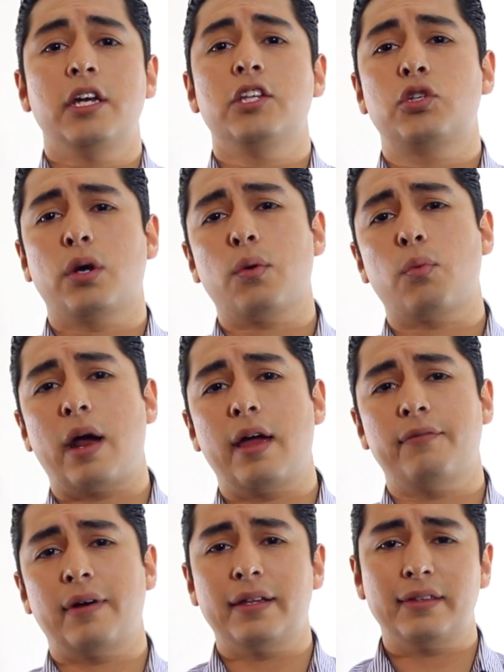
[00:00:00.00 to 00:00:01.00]
to
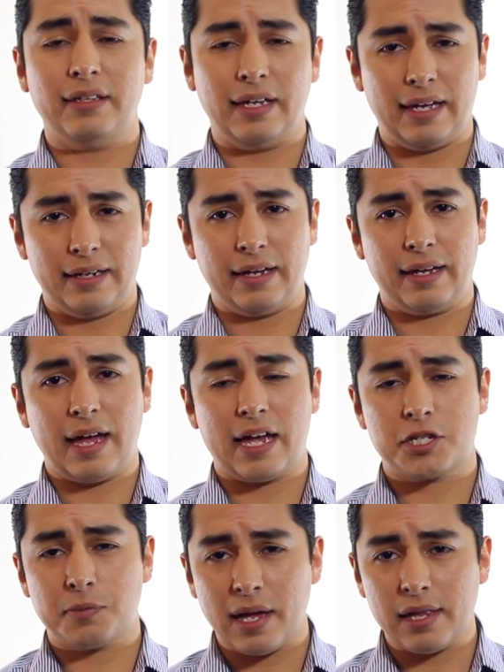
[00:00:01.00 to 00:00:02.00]
arrive at the ending
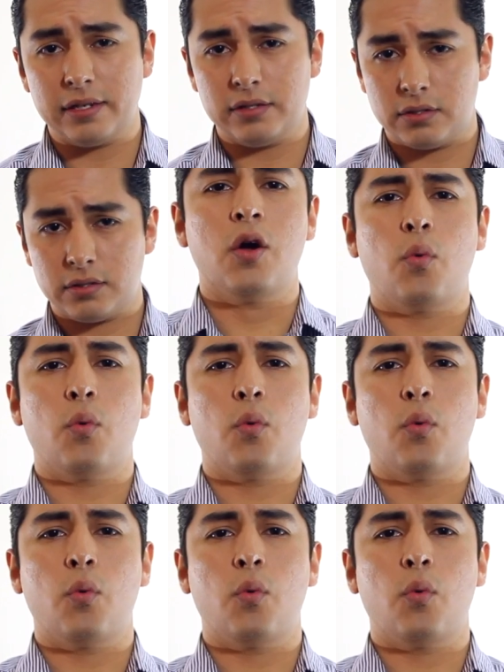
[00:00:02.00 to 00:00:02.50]
cash balance.